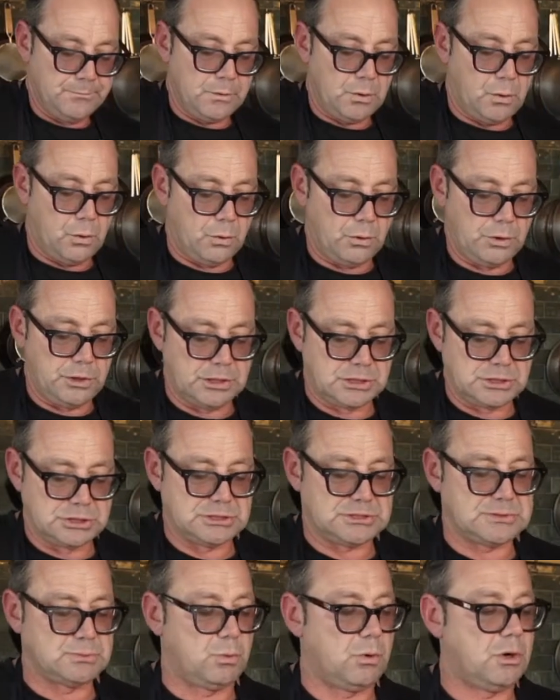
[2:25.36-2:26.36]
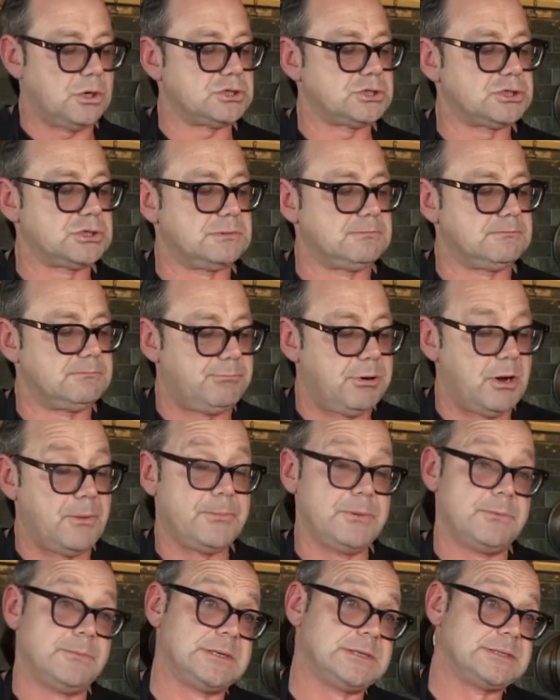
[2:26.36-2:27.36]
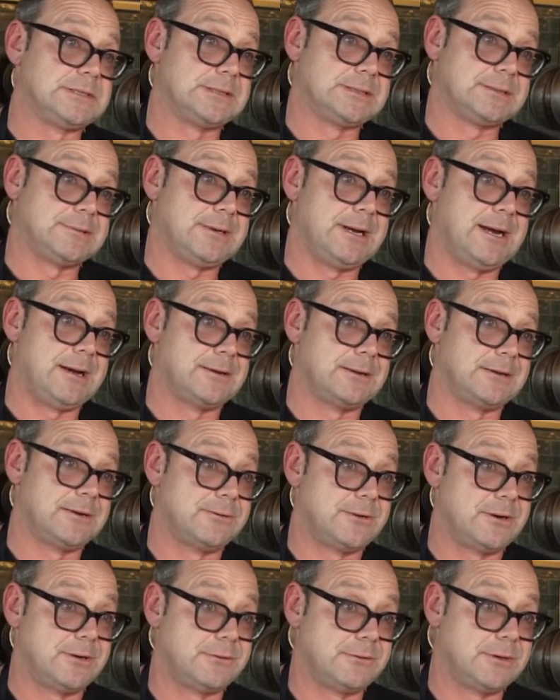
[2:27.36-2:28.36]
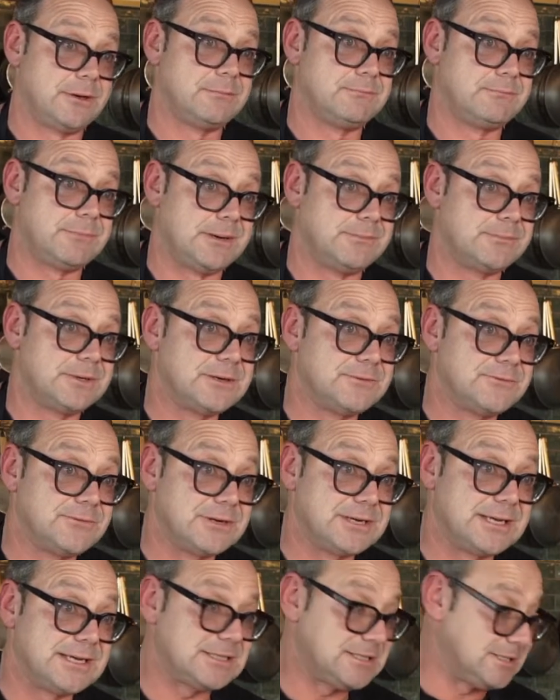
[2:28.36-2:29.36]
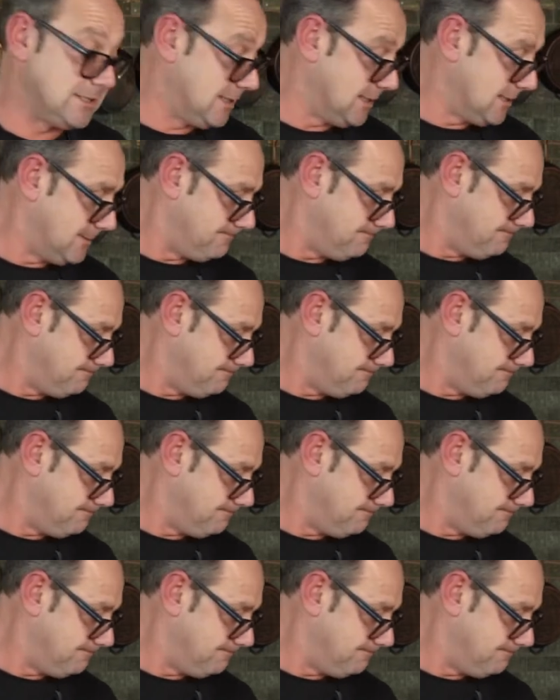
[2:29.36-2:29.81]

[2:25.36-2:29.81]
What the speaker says: Or you can just wash them, pop them into the ground and grow your own pumpkin for next year.